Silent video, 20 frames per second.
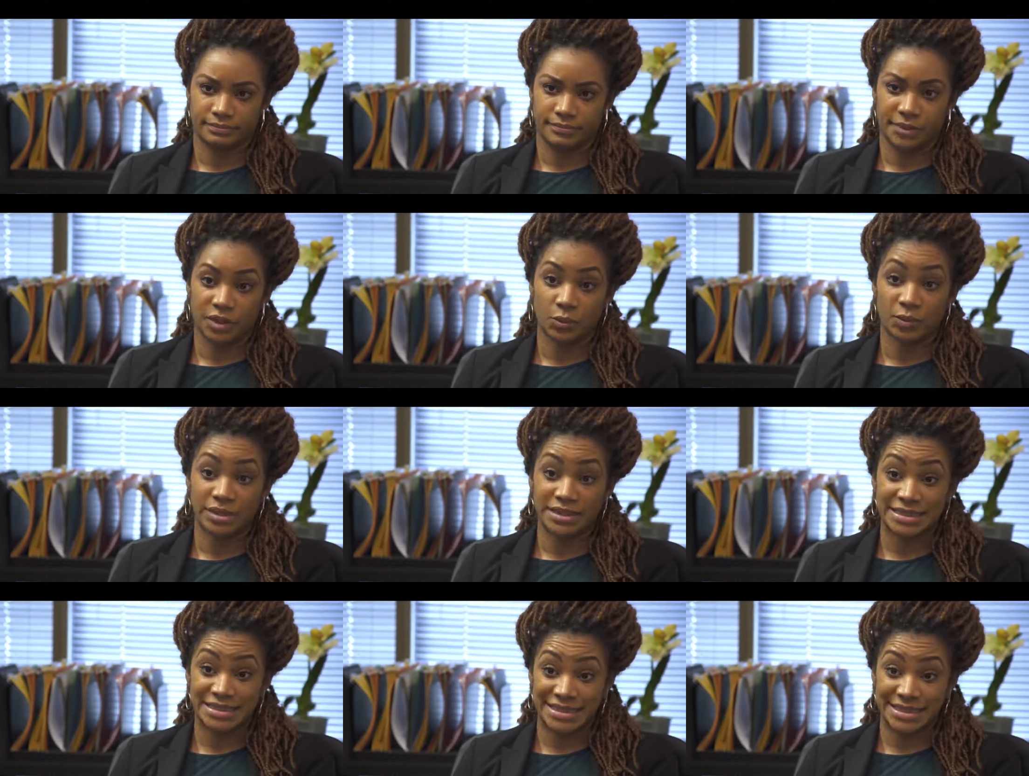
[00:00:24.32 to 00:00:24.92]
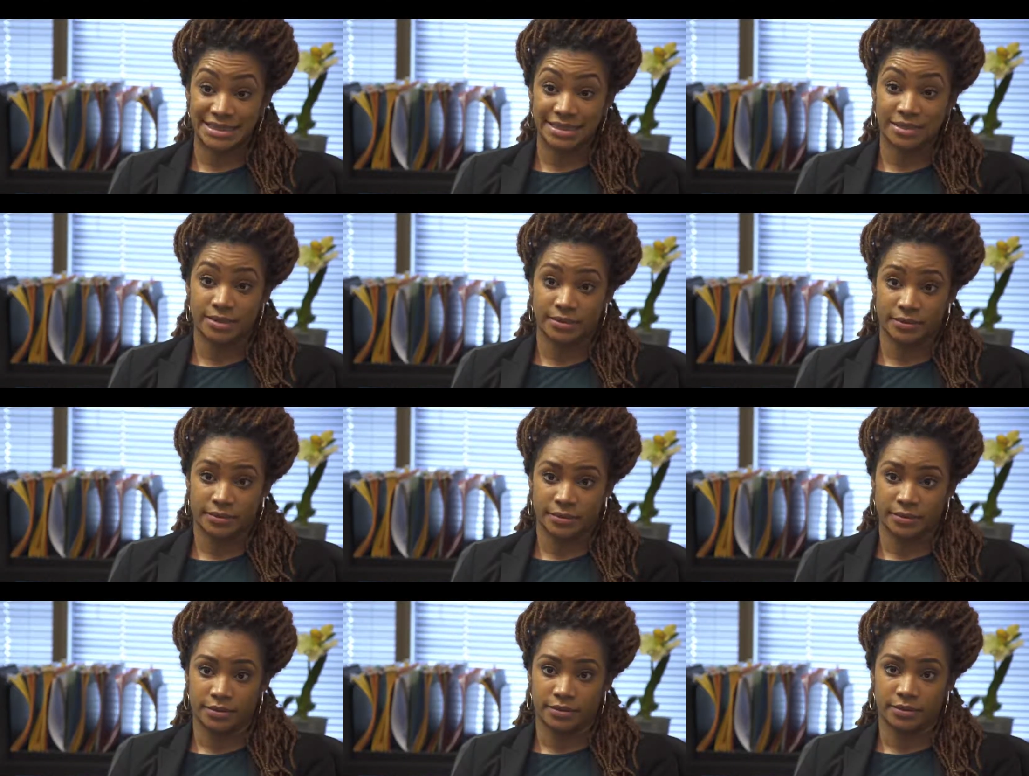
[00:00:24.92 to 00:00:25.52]
And we did.
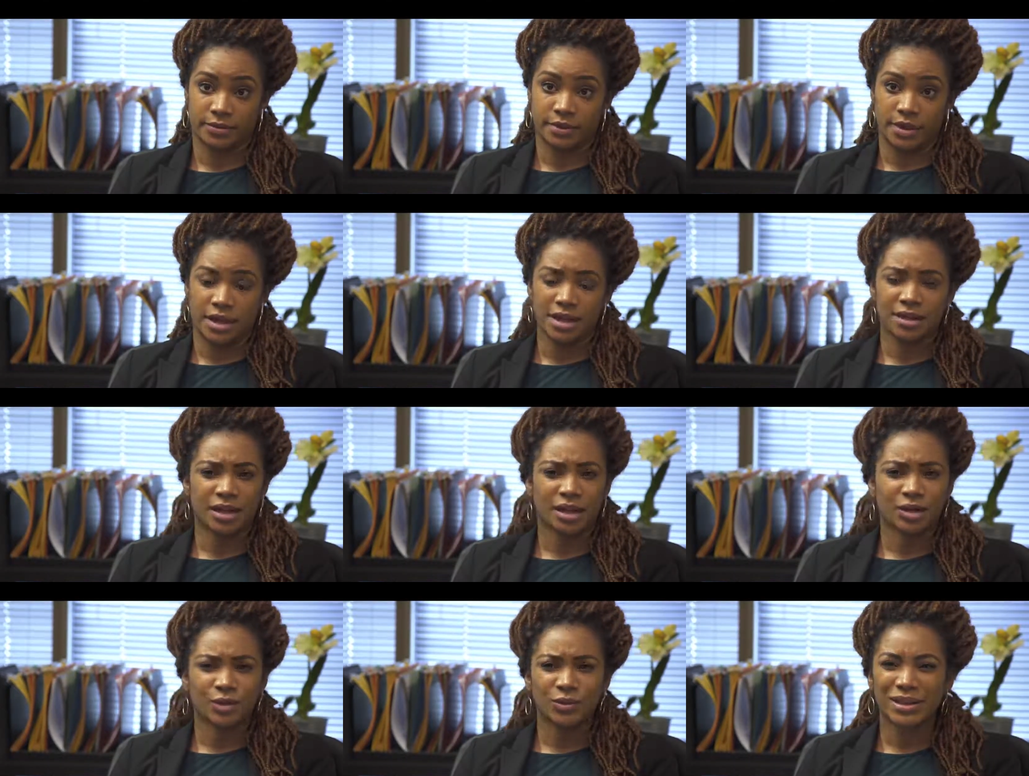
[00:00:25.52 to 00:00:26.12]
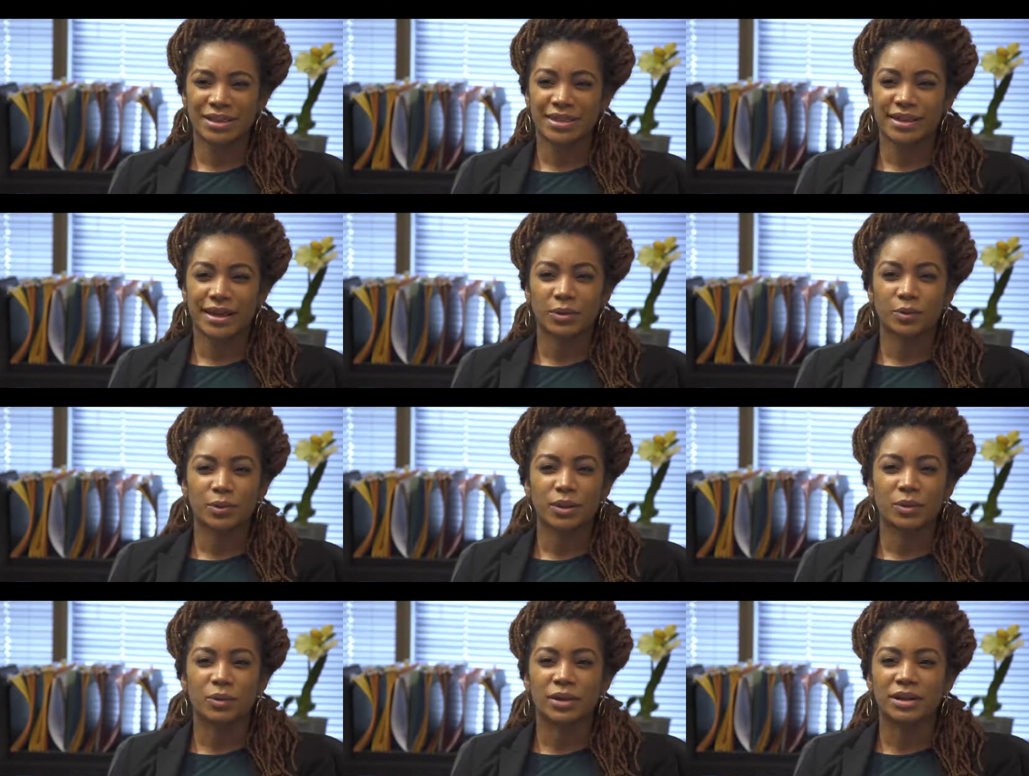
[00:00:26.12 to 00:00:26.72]
And not only
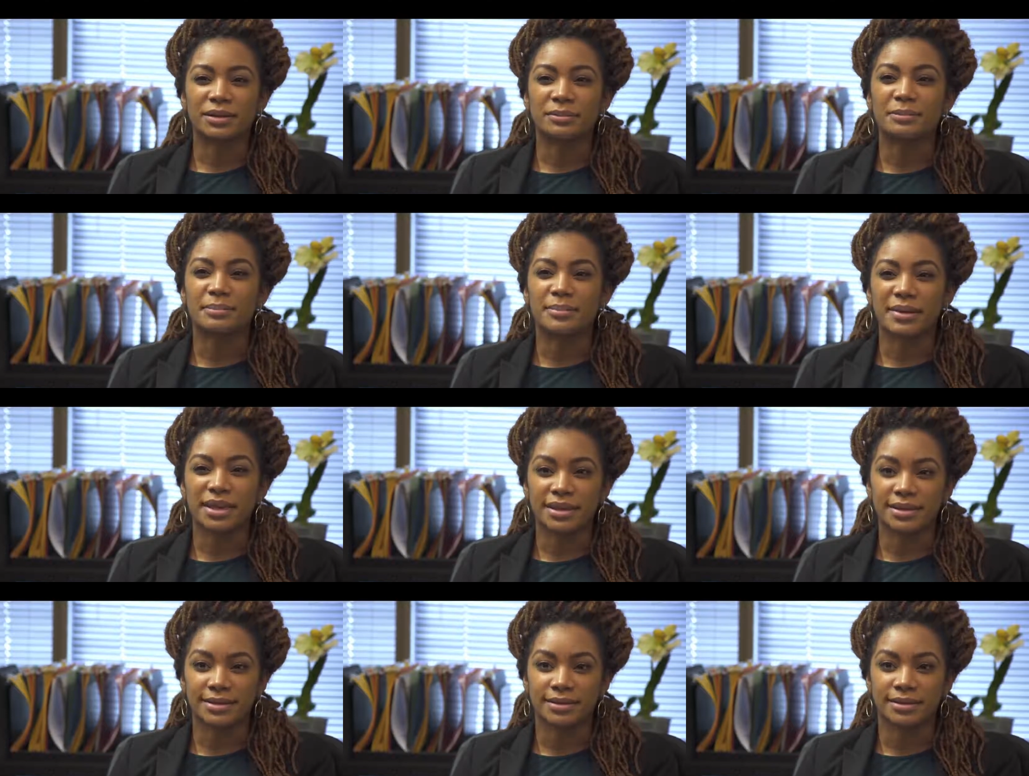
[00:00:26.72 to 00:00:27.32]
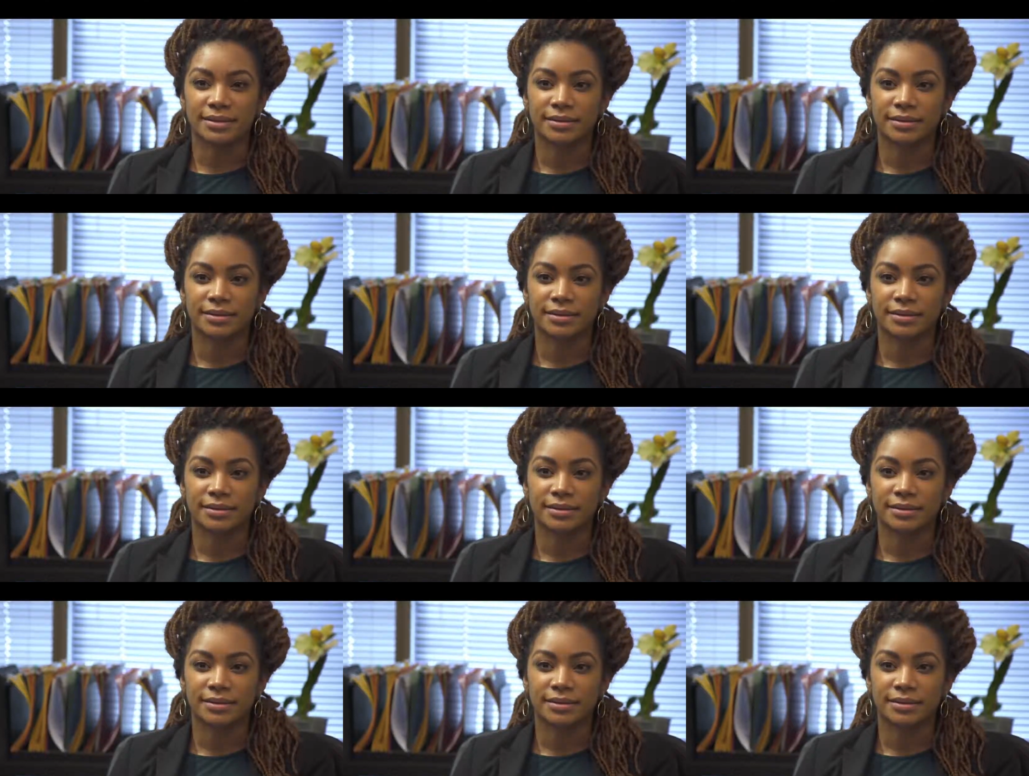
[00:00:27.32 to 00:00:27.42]
that, we won big.